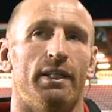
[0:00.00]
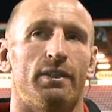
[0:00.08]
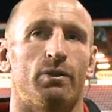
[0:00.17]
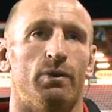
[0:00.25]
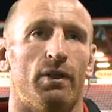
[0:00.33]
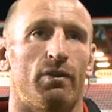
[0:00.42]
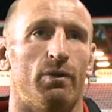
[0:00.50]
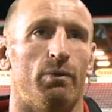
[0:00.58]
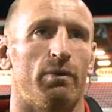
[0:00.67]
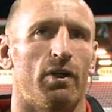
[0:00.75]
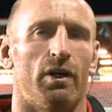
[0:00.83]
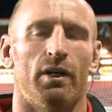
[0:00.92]
It's going through.
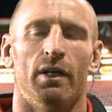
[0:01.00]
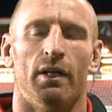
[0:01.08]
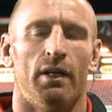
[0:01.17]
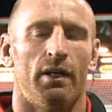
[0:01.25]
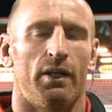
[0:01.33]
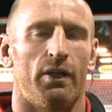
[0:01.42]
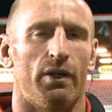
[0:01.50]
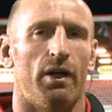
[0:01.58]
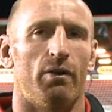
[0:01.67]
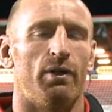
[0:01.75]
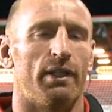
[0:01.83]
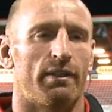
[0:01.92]
We've got you know
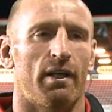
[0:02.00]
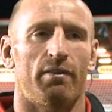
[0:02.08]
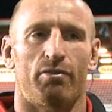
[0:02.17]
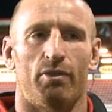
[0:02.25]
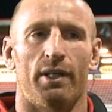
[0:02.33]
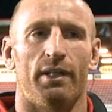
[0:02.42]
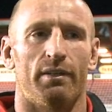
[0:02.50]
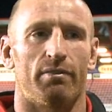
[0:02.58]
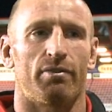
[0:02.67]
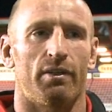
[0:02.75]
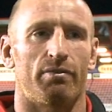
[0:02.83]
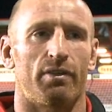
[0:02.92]
a really tough run in
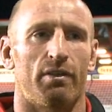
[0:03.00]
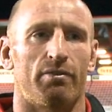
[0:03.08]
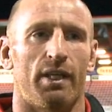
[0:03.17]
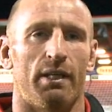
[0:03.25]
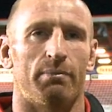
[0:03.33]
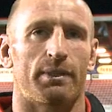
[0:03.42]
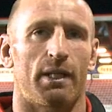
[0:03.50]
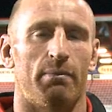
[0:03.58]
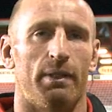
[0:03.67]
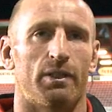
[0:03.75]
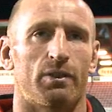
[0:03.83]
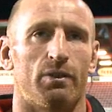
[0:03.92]
of, of, of games coming.